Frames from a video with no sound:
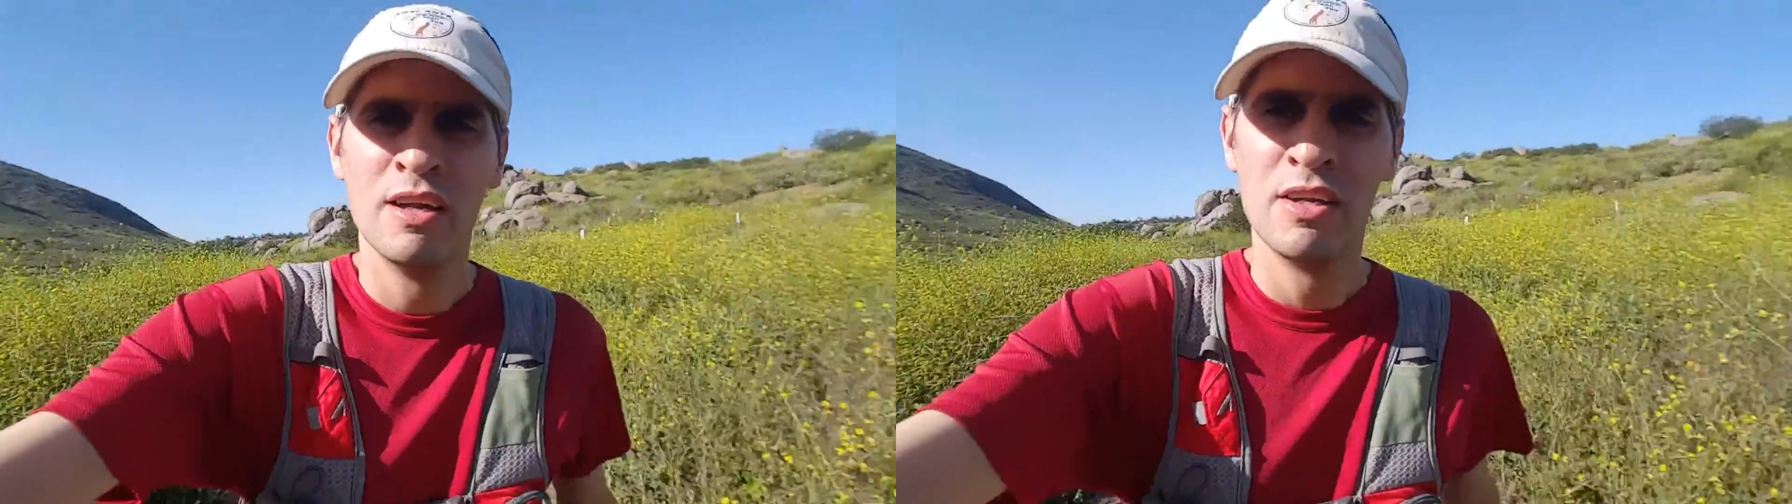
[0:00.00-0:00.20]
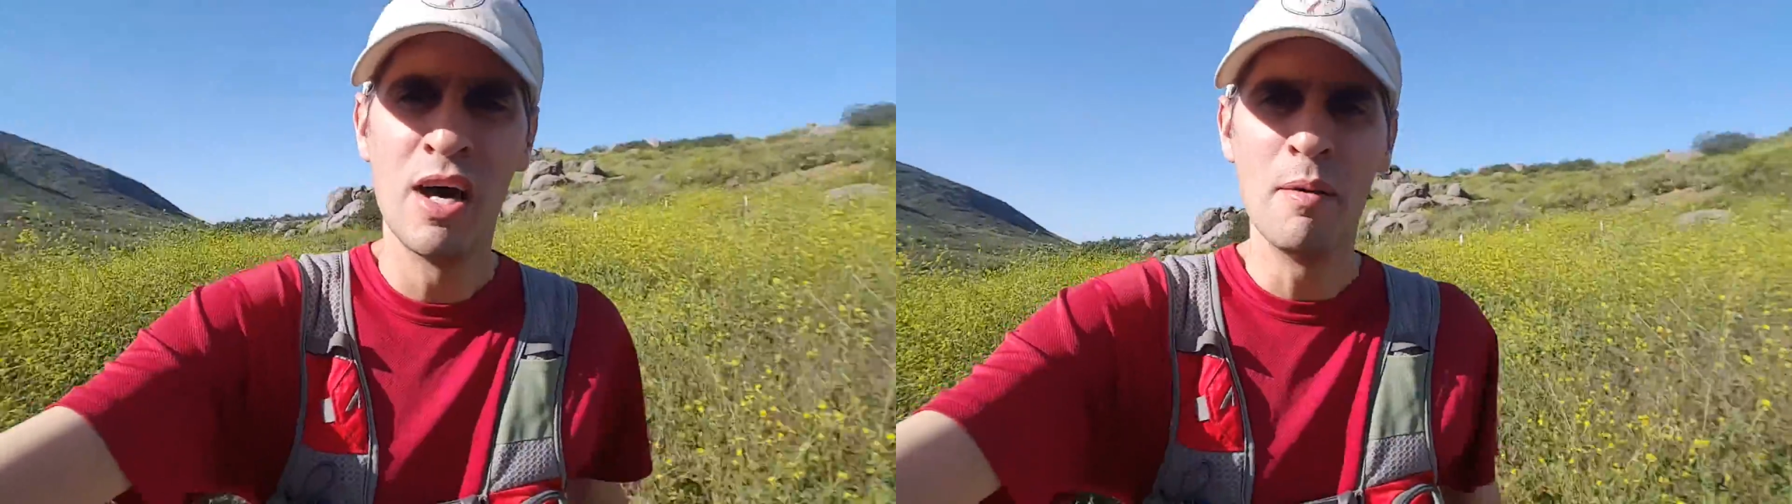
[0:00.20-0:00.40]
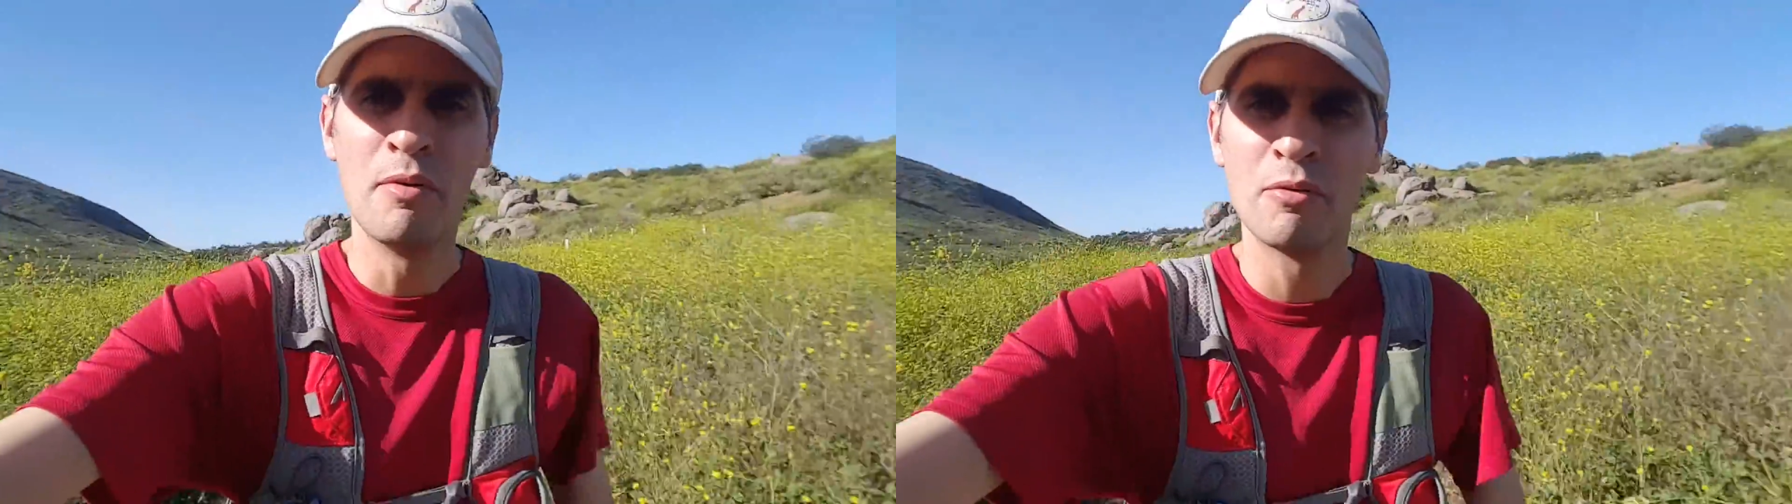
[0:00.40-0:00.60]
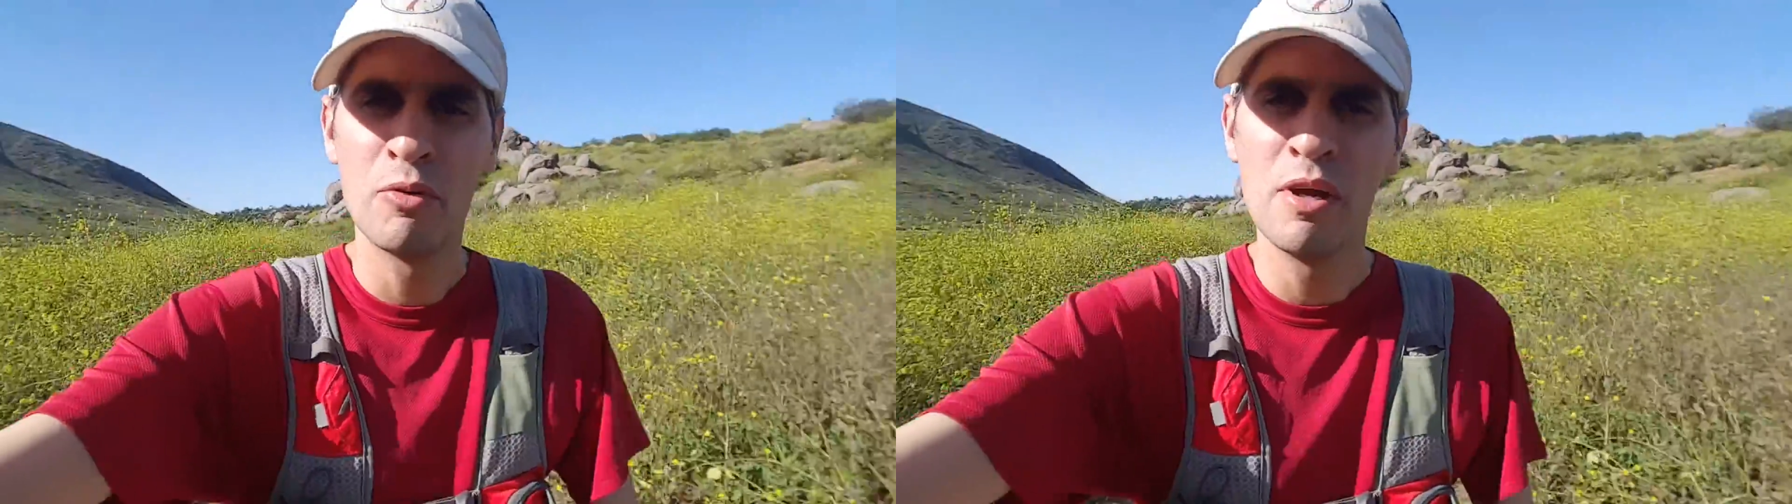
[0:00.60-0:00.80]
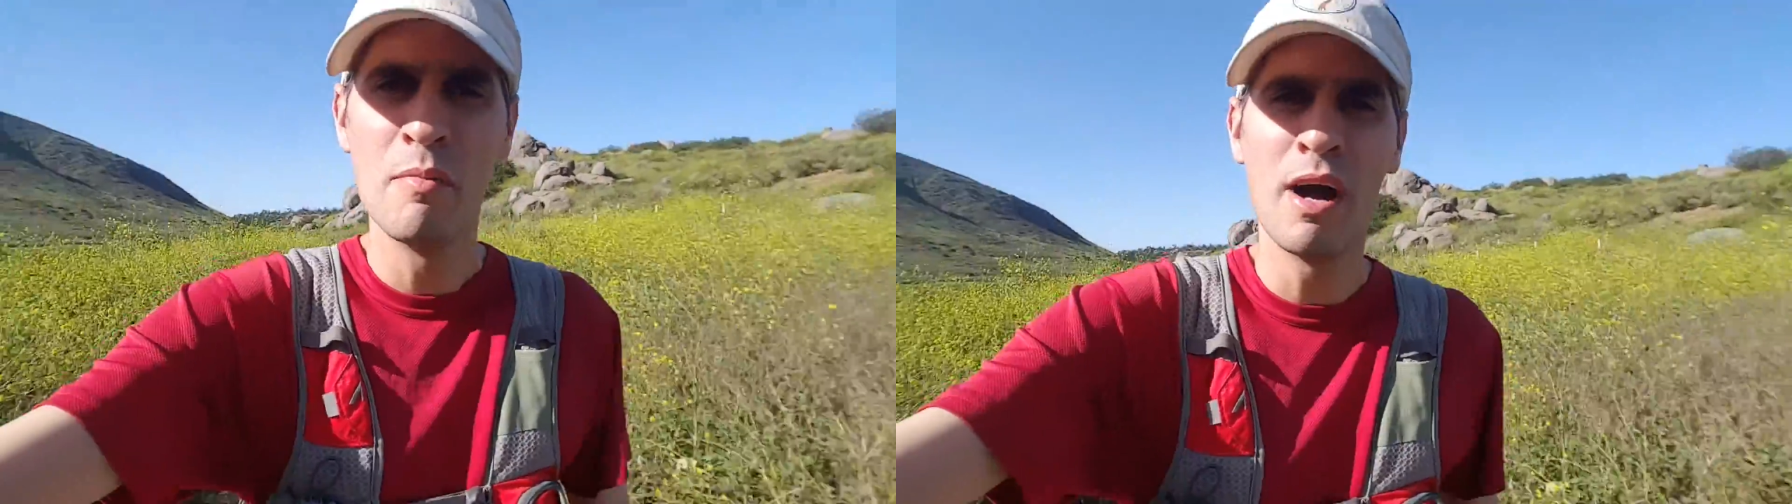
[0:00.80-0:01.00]
top of
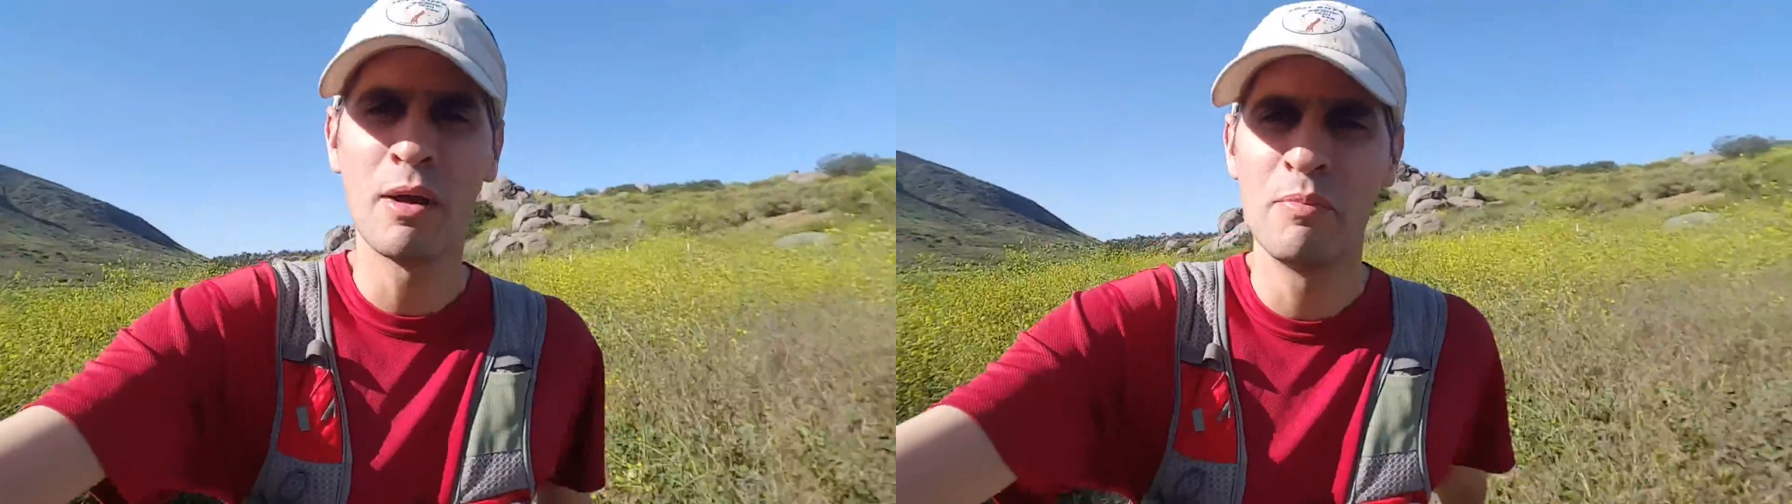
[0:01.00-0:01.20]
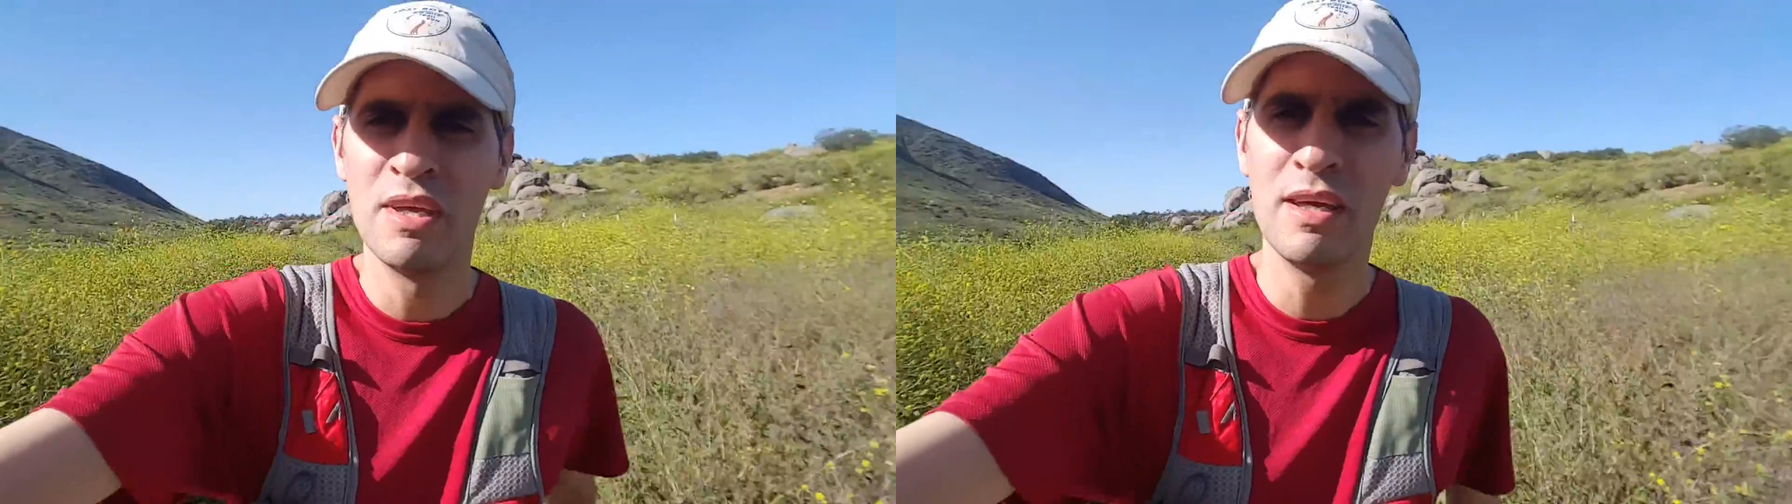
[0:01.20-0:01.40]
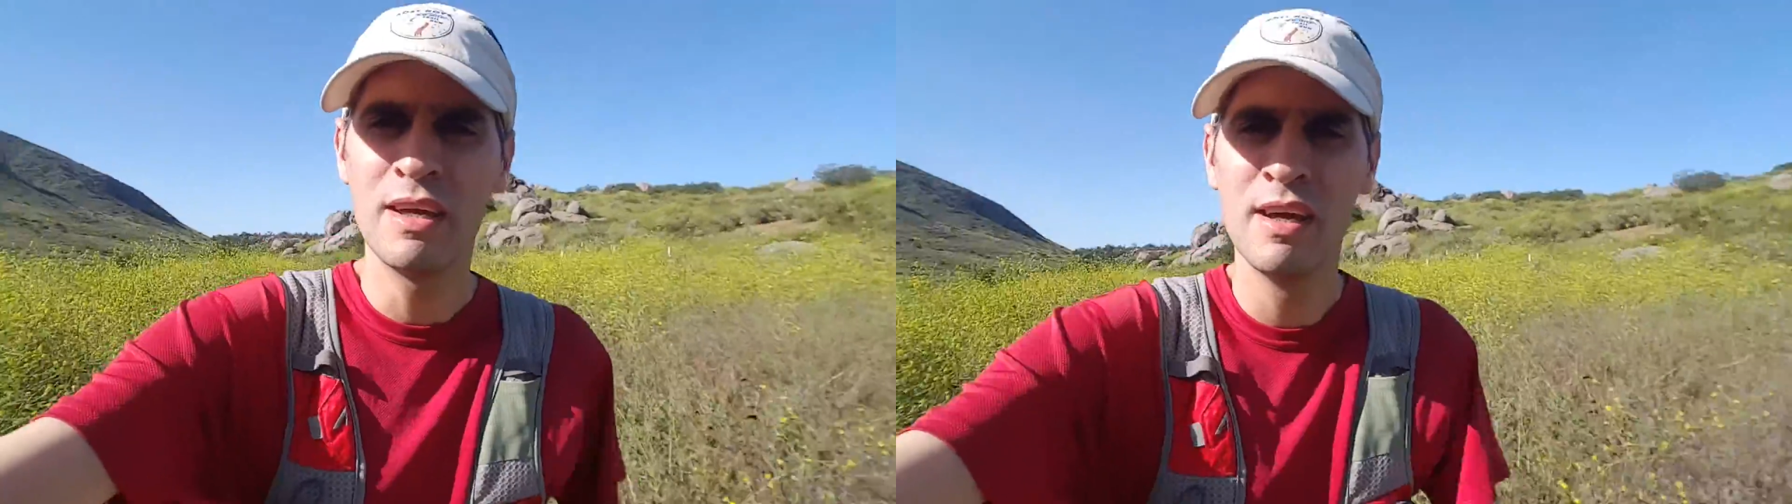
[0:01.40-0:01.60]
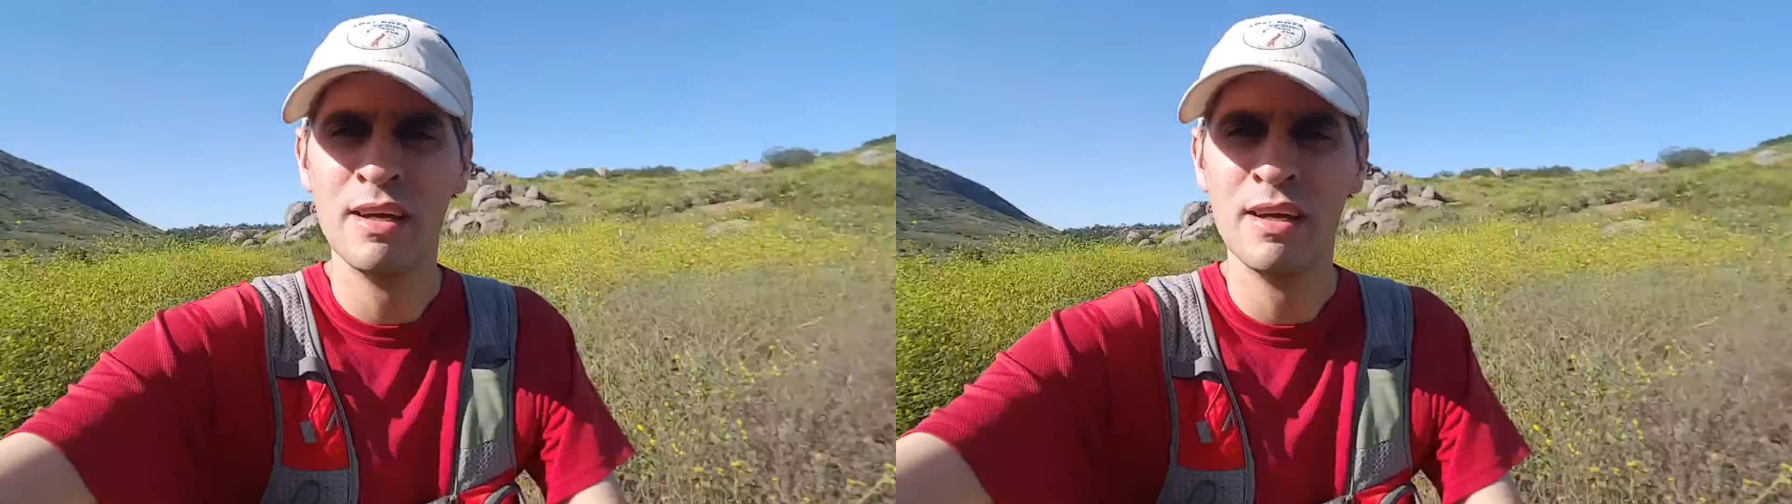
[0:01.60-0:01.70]
Cuyamaca Peak